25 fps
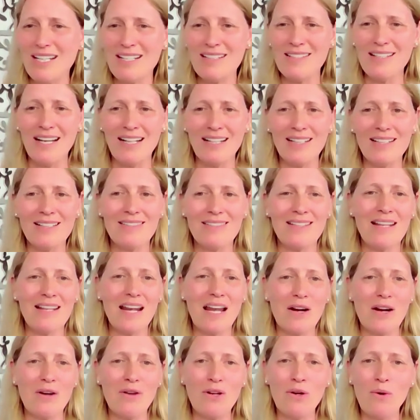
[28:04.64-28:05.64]
not exactly a
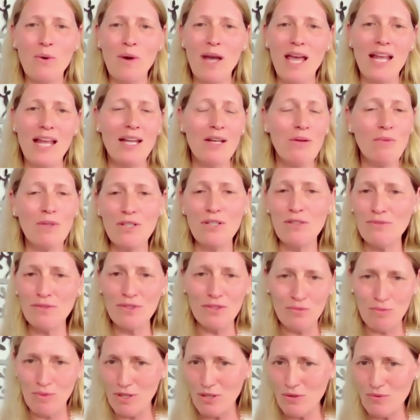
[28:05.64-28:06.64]
scenario any one of
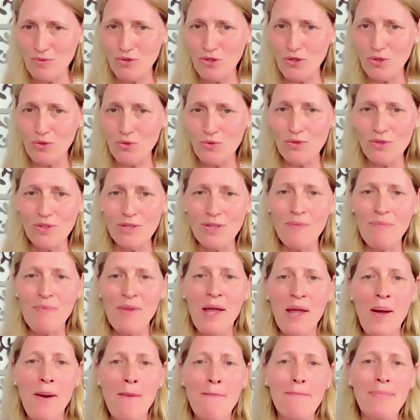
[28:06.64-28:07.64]
us would have chosen,
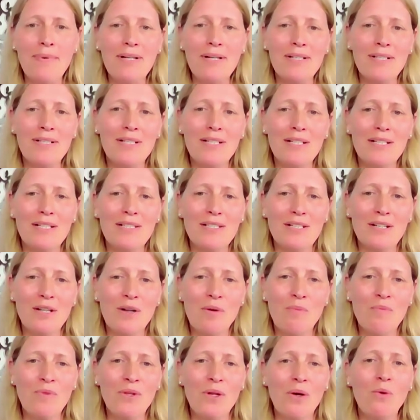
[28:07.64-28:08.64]
but
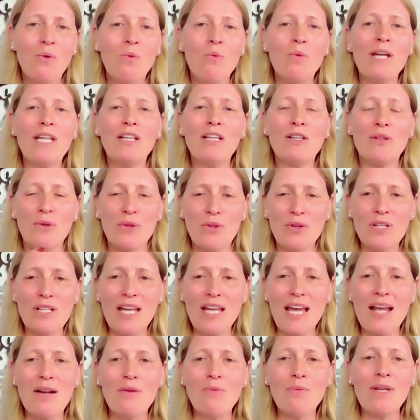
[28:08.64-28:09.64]
we
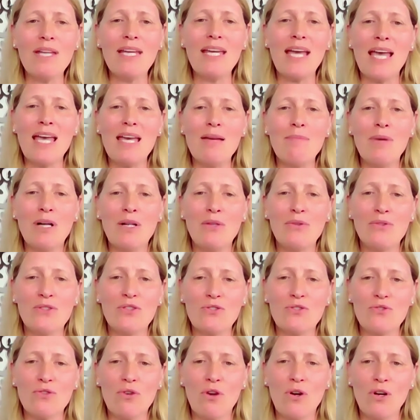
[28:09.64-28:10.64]
learned and we came out
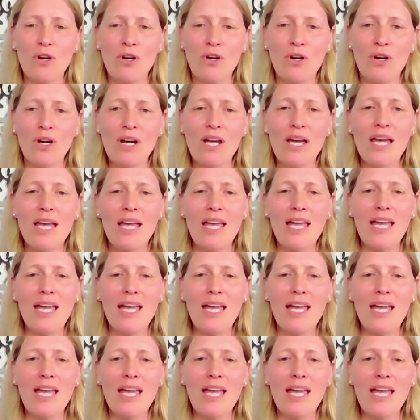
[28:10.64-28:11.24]
stronger.